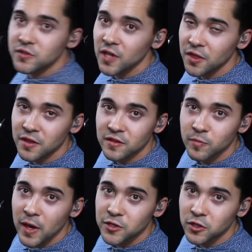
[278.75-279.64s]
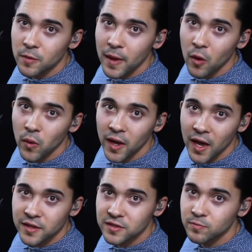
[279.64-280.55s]
nothing special about what kind
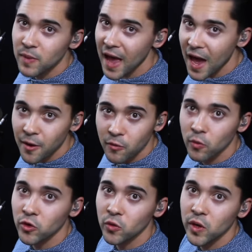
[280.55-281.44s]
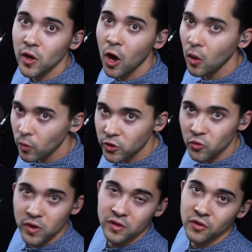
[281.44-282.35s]
of pattern we're doing. All we're
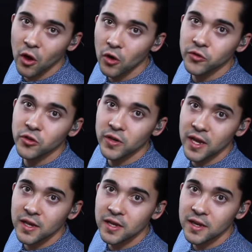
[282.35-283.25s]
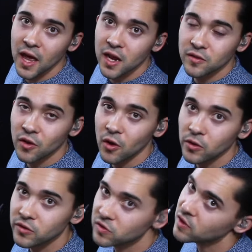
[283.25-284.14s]
doing is alternating, and it's
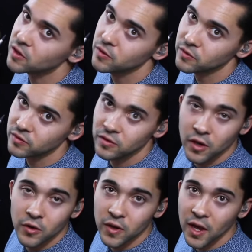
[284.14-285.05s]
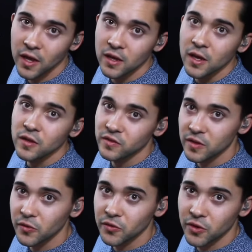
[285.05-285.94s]
called singles, okay?
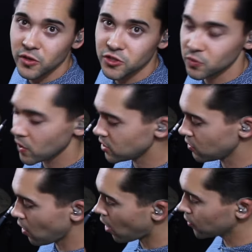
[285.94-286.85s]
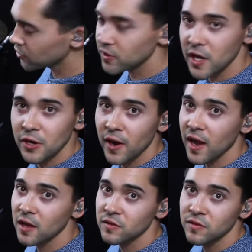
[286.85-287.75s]
Singles are just when you alternate your
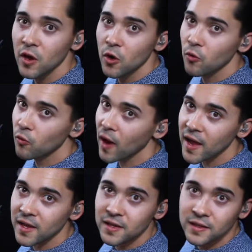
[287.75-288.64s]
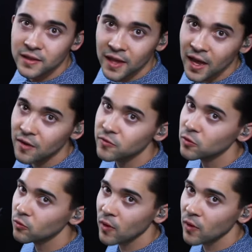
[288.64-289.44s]
hands, right, left,